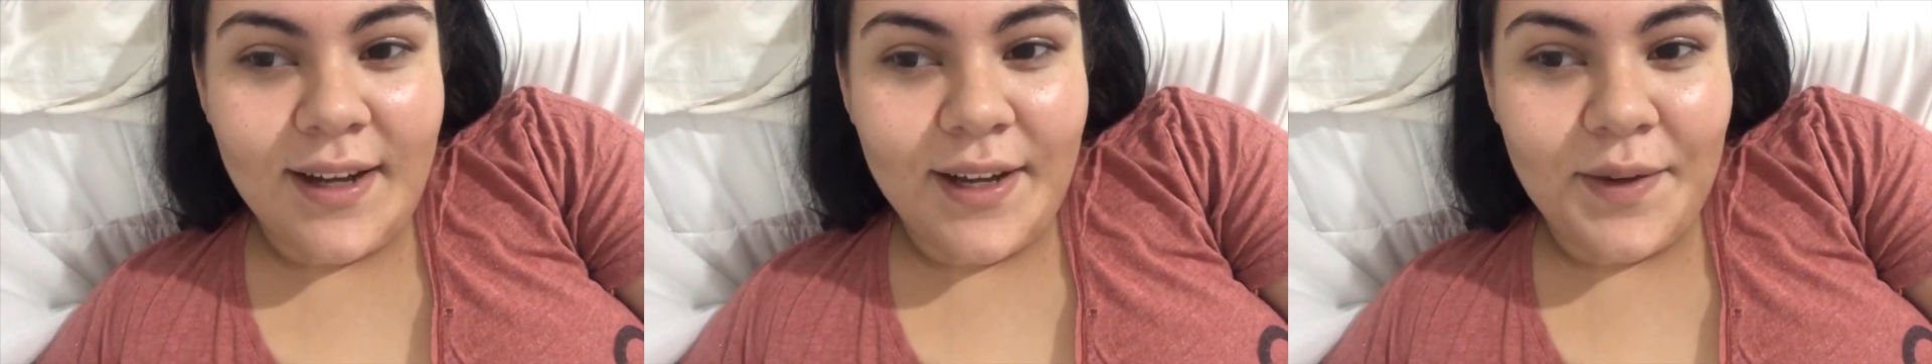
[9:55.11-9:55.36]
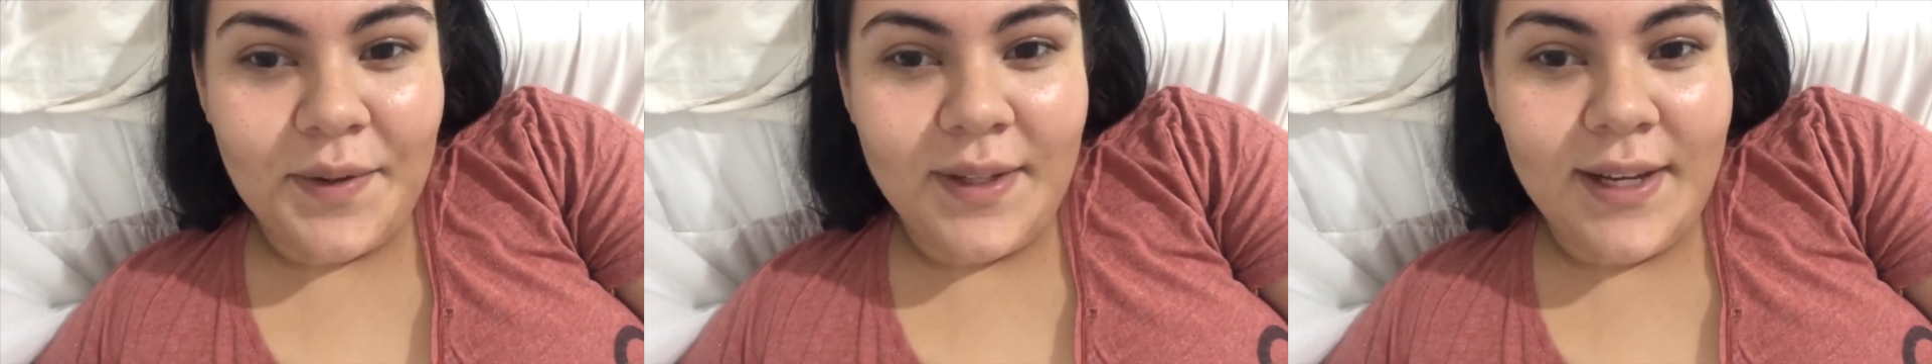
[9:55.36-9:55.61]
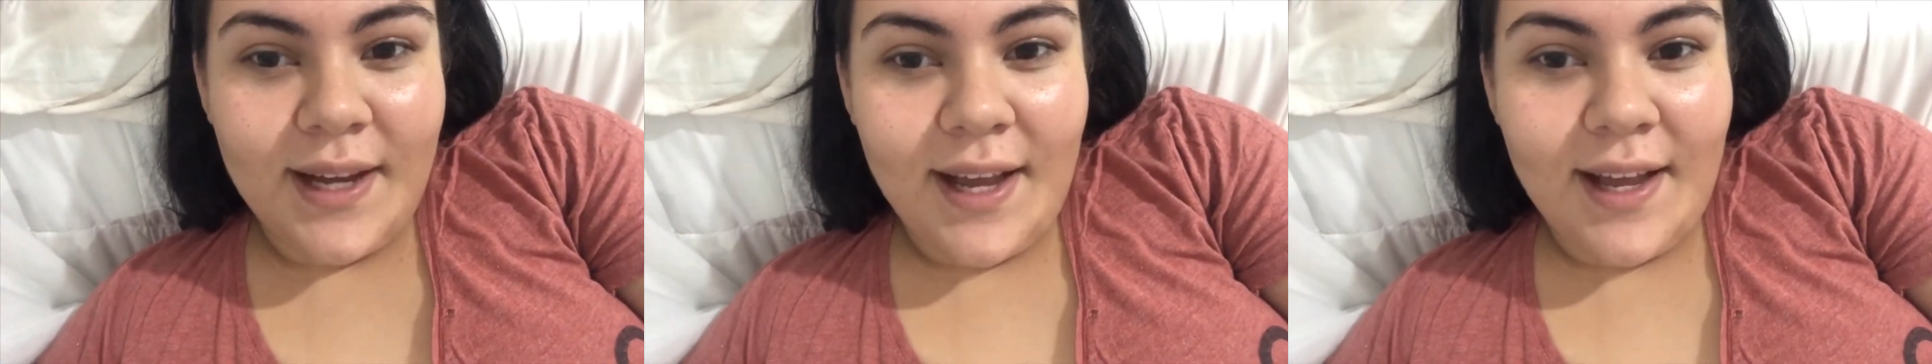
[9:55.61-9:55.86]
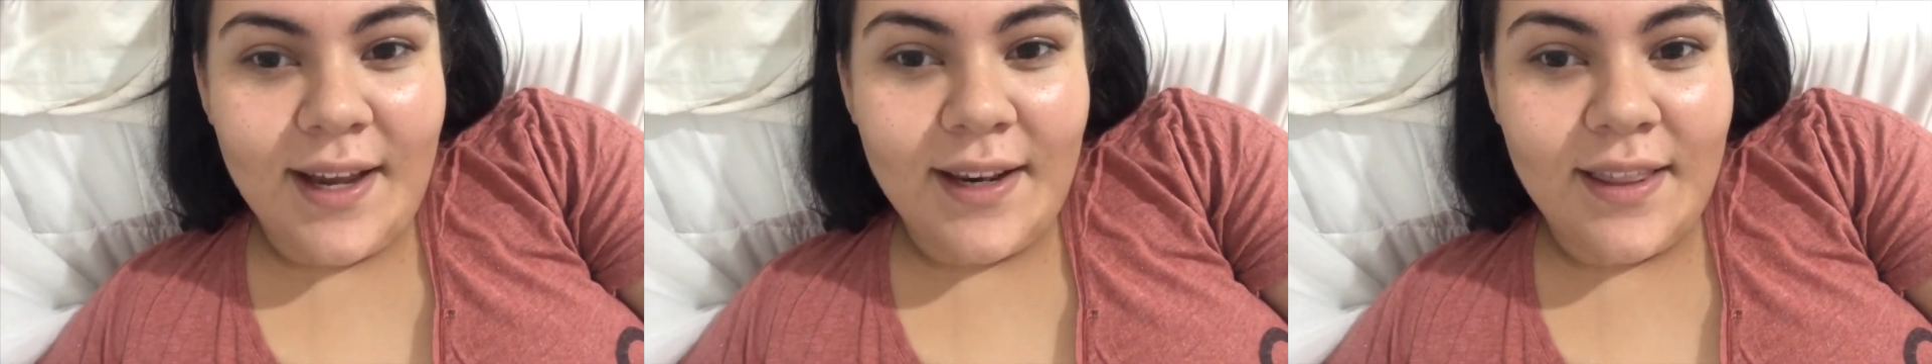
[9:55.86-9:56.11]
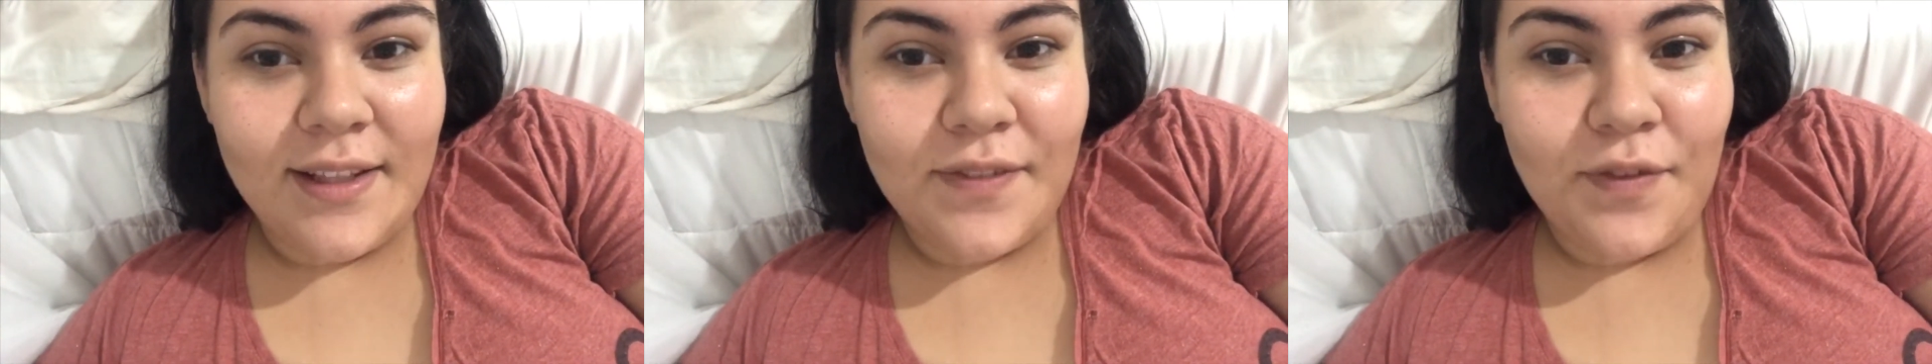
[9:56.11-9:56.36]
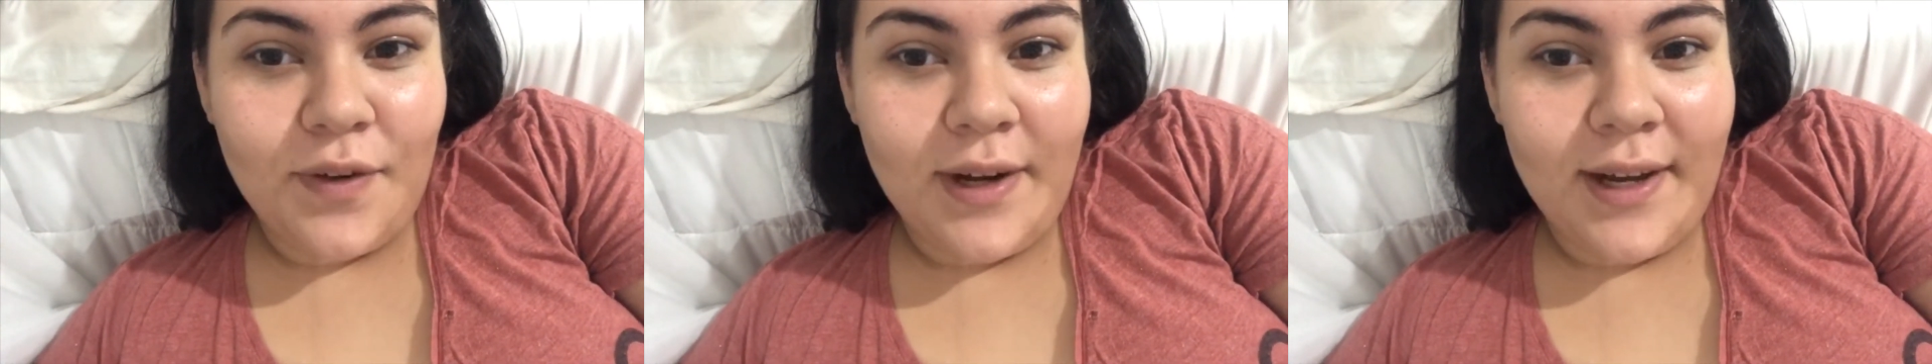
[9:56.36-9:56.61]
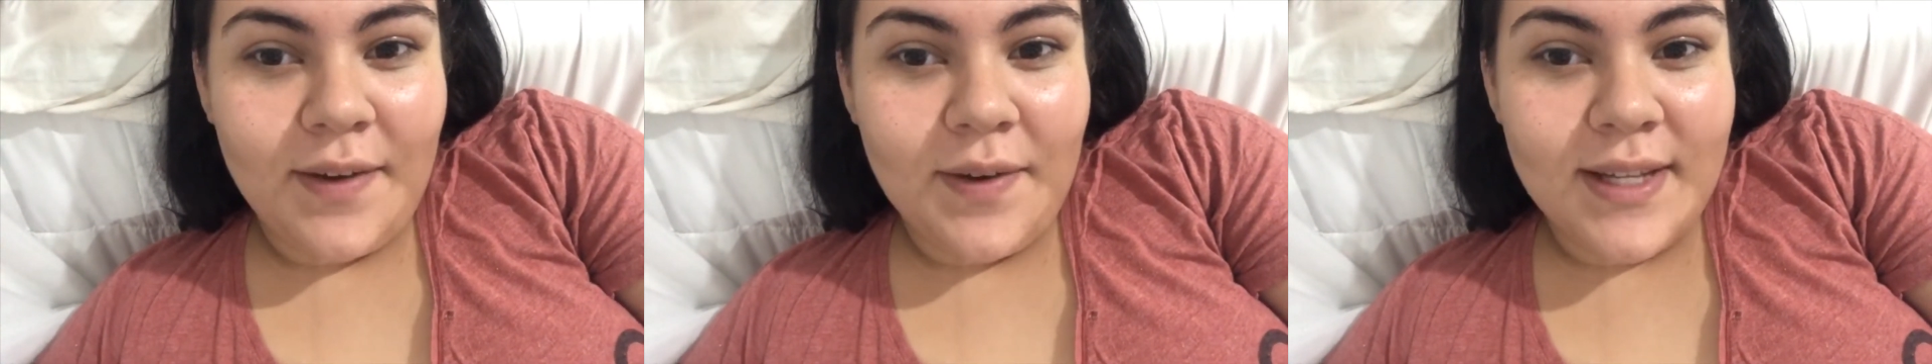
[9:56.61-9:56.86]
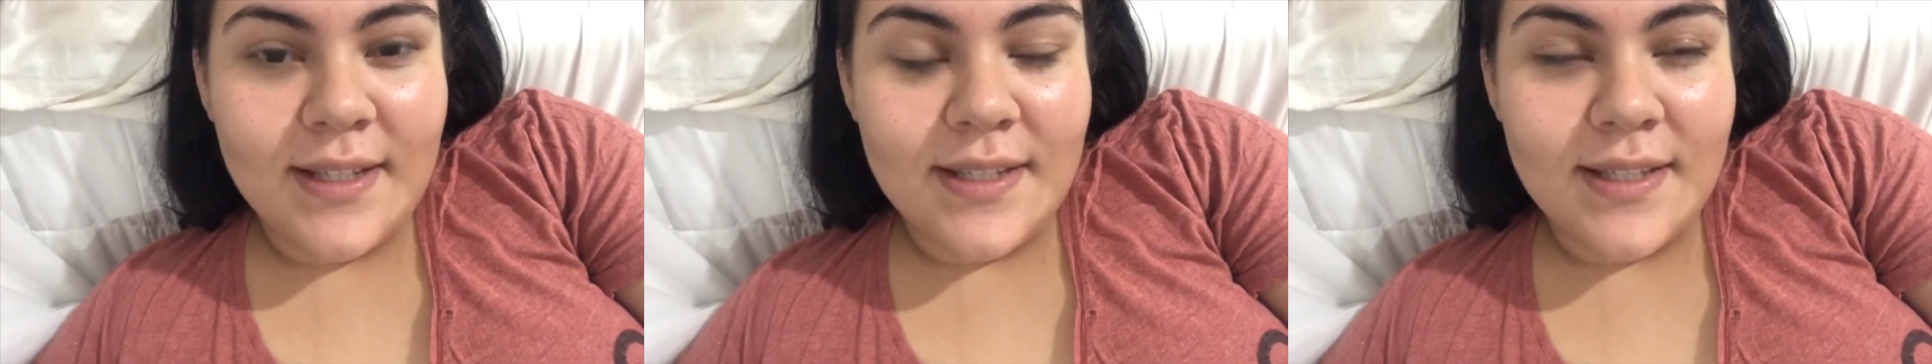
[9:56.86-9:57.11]
I only had the 4 egg
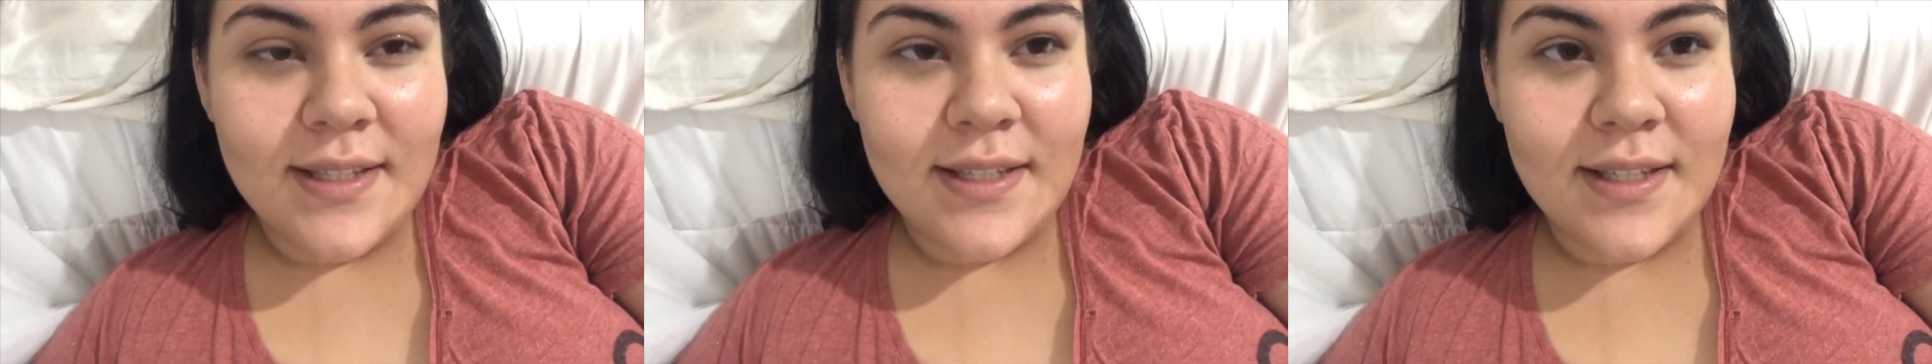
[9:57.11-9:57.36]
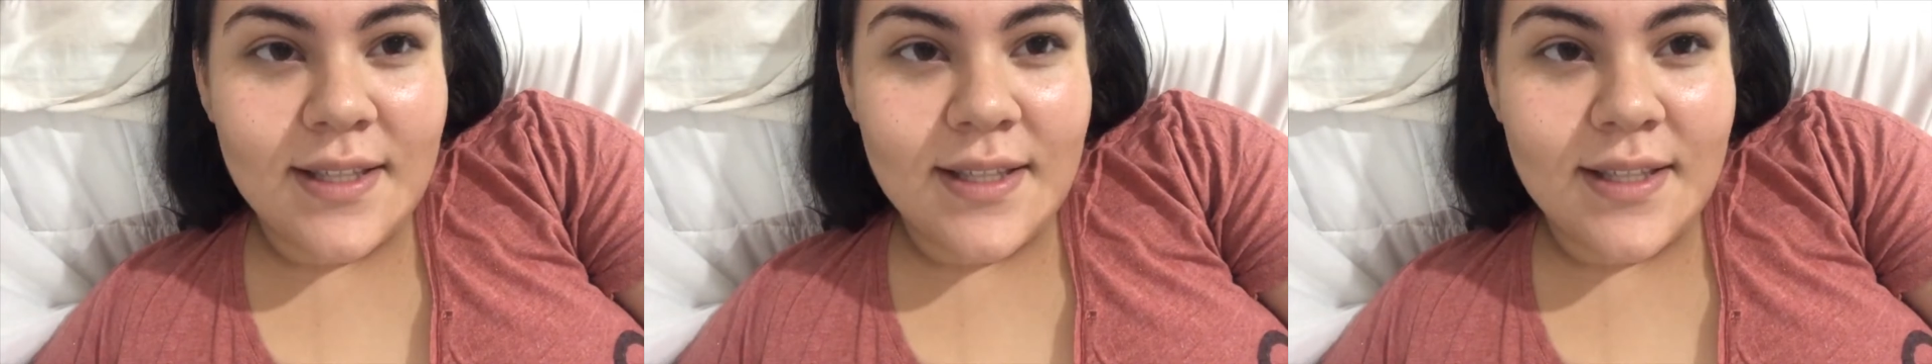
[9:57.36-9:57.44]
whites